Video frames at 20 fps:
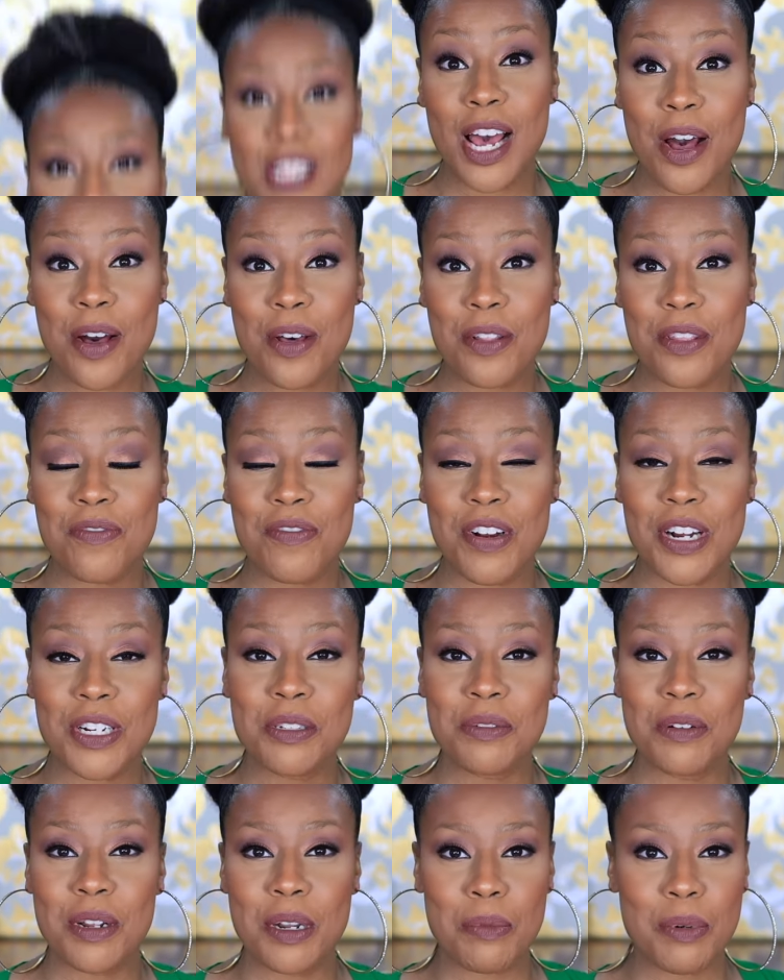So the
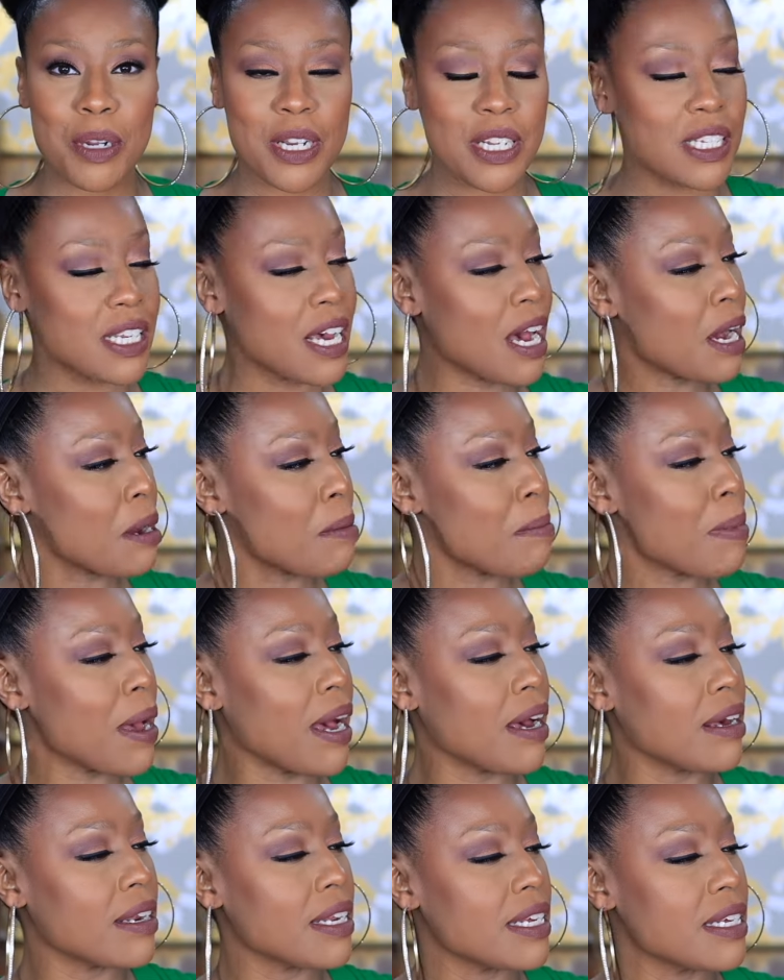first one I want to talk
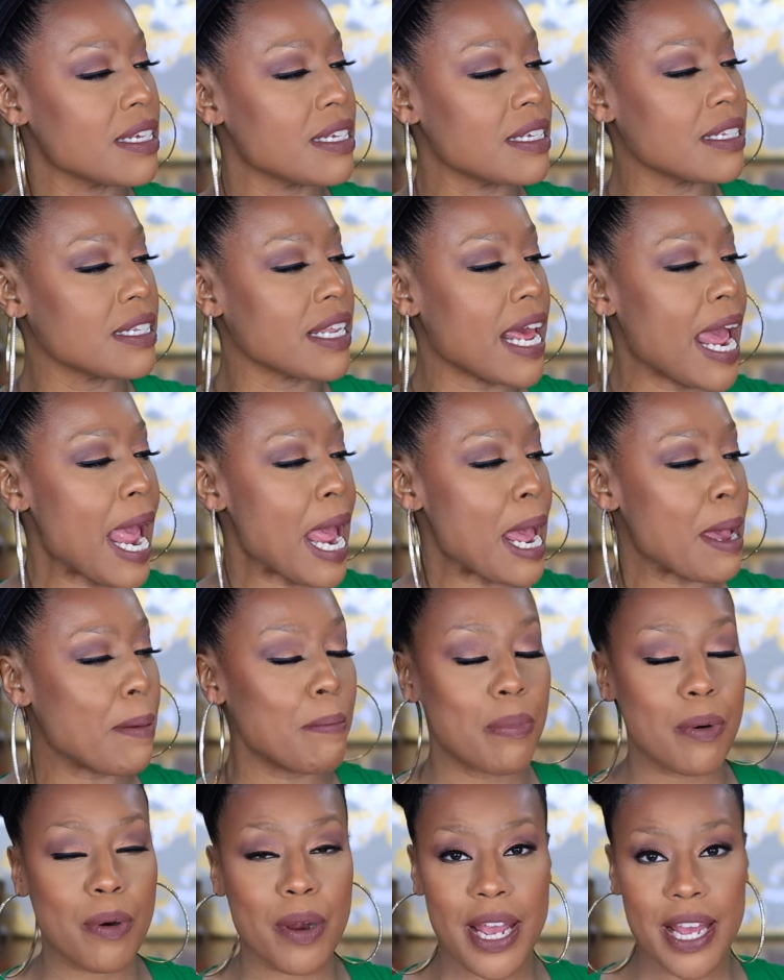about is
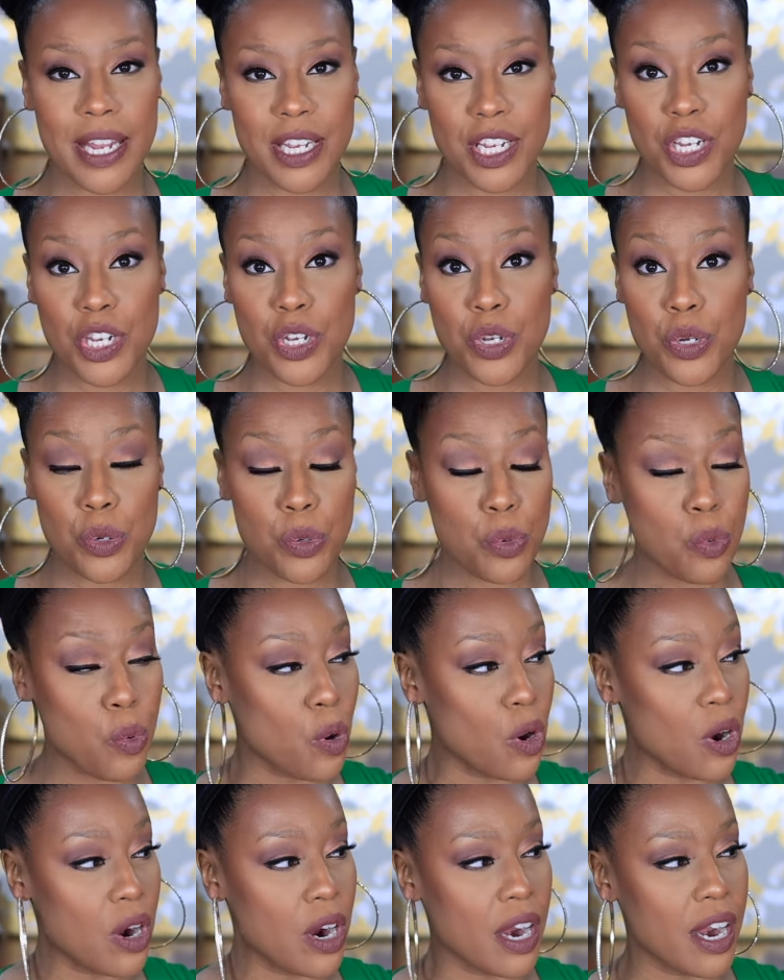Ambrette du
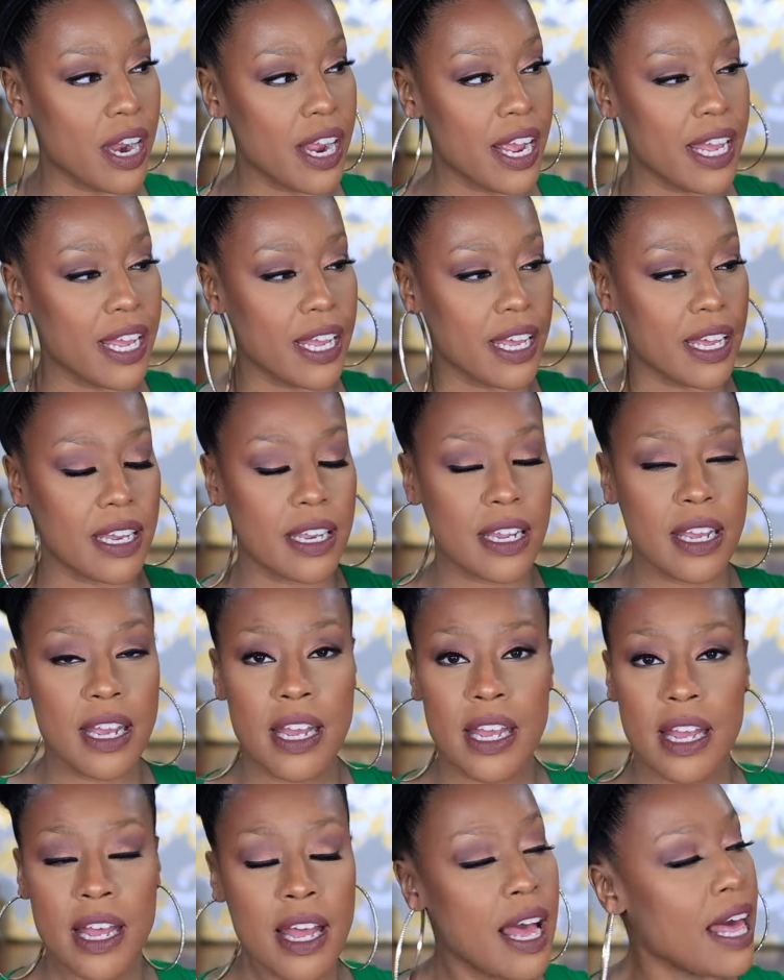Noir, and
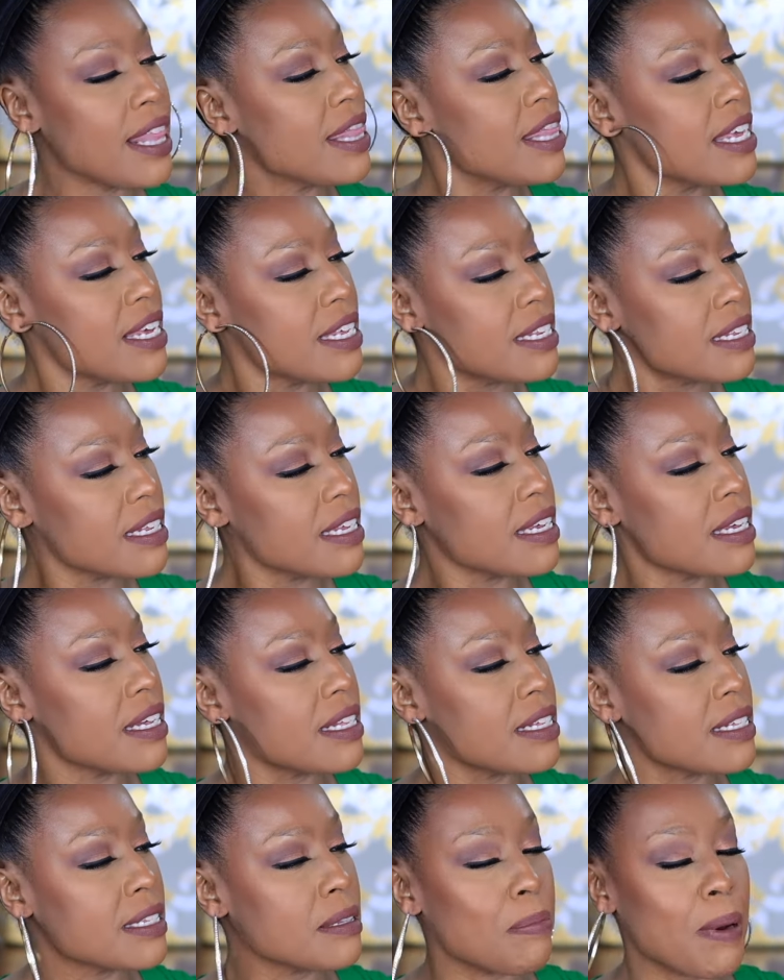this
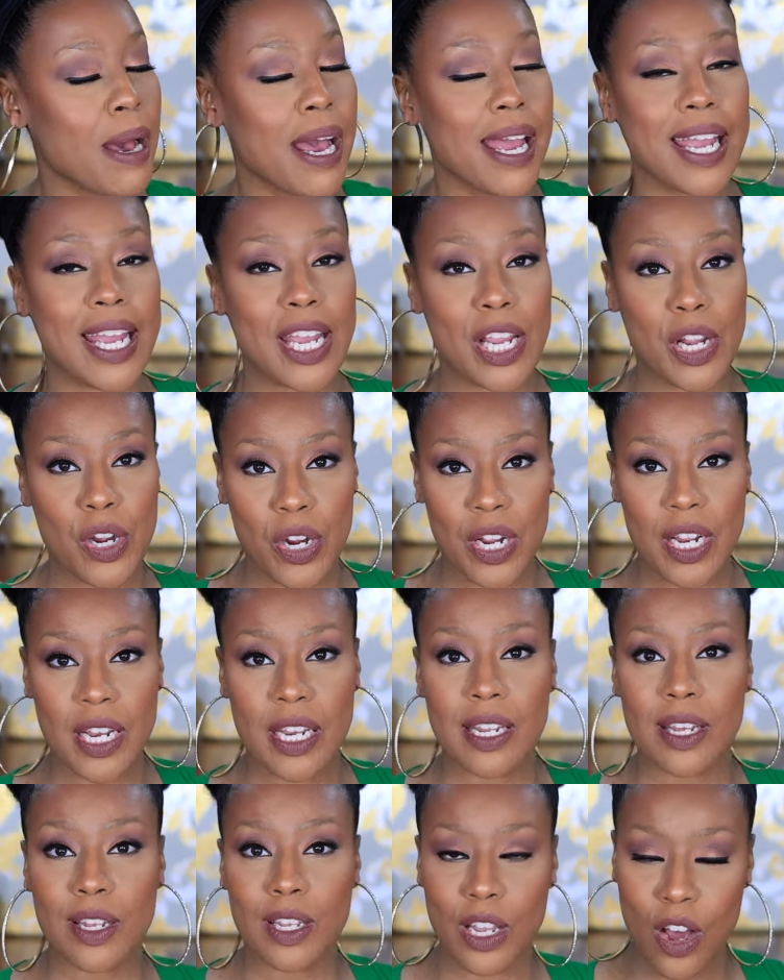is by
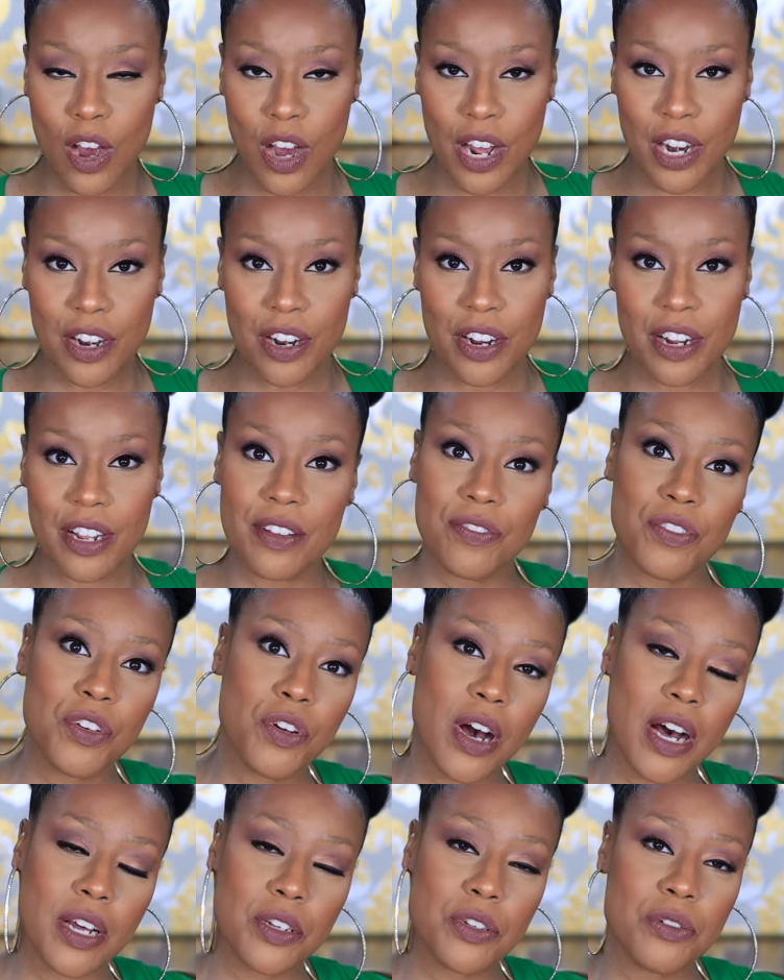Anne Lauder. If you
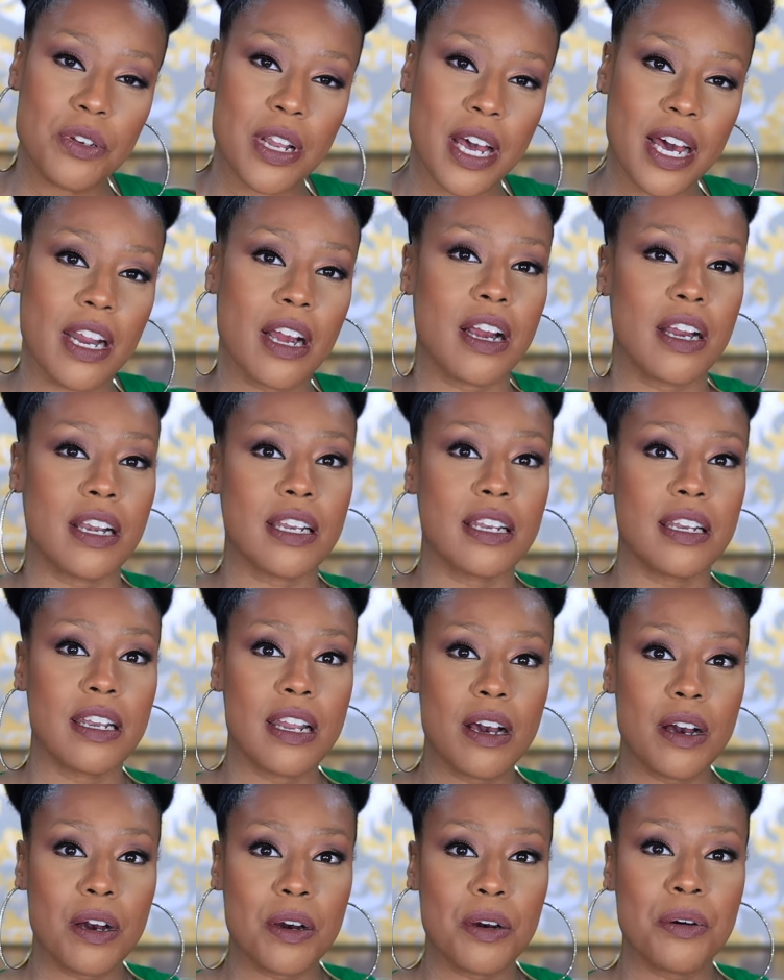all do not already
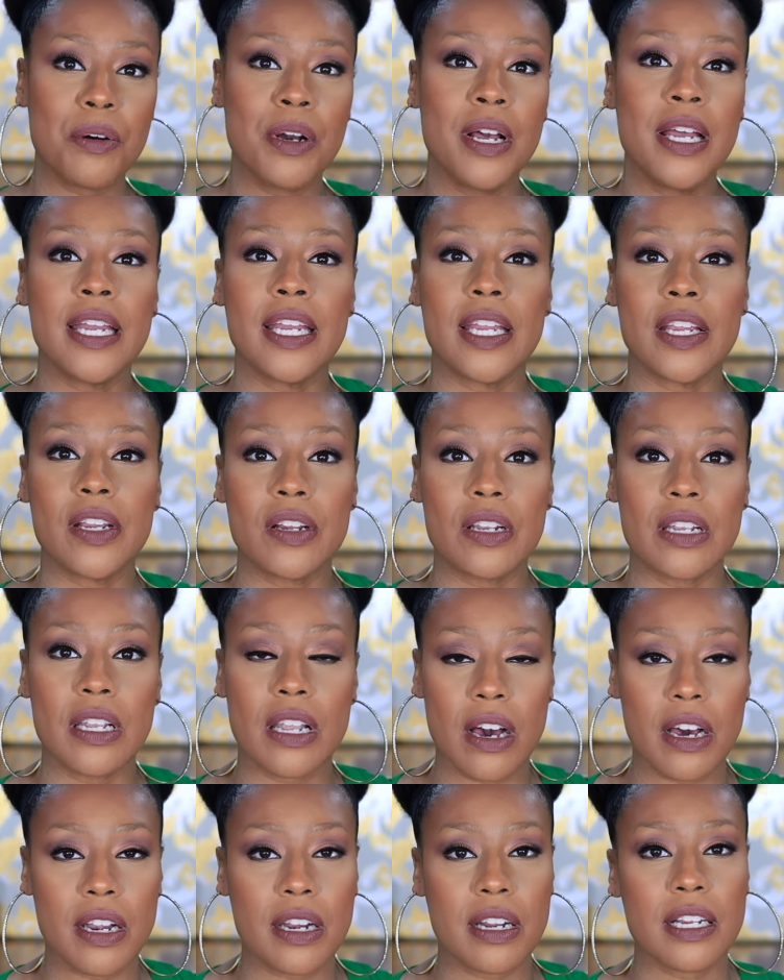know, Anne
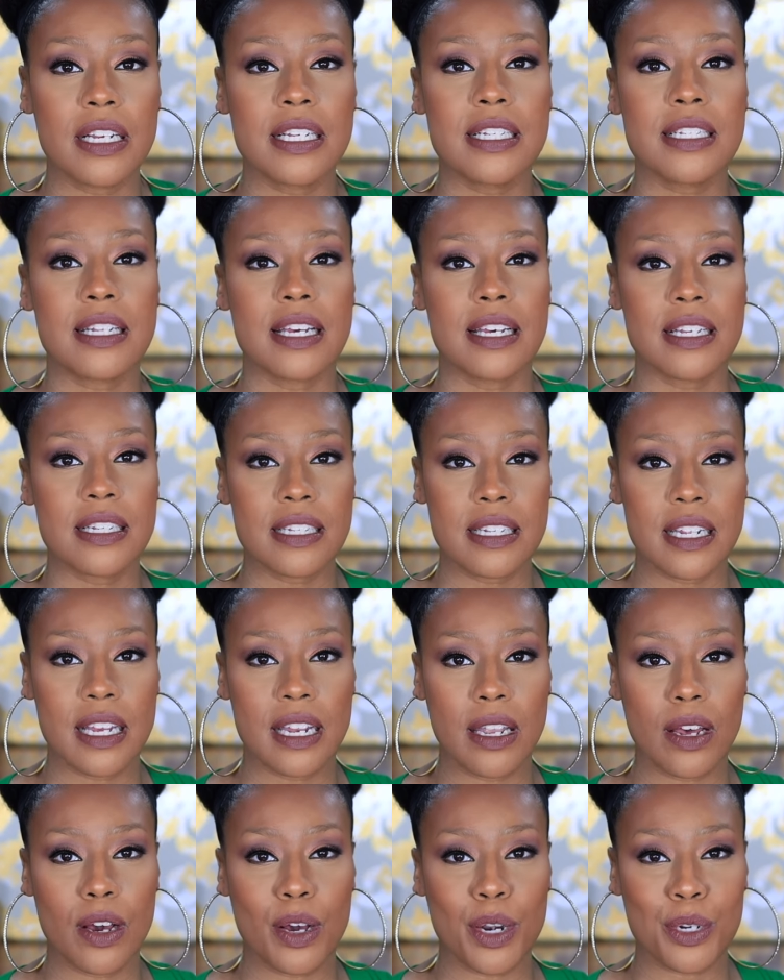Lauder is Estée
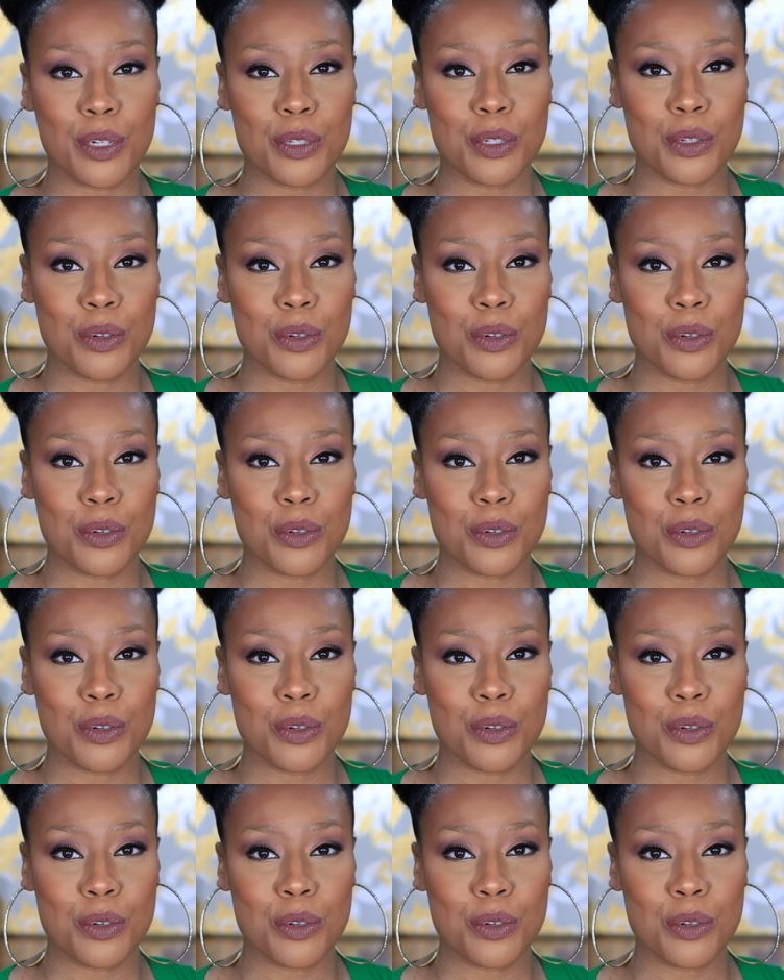Lauder's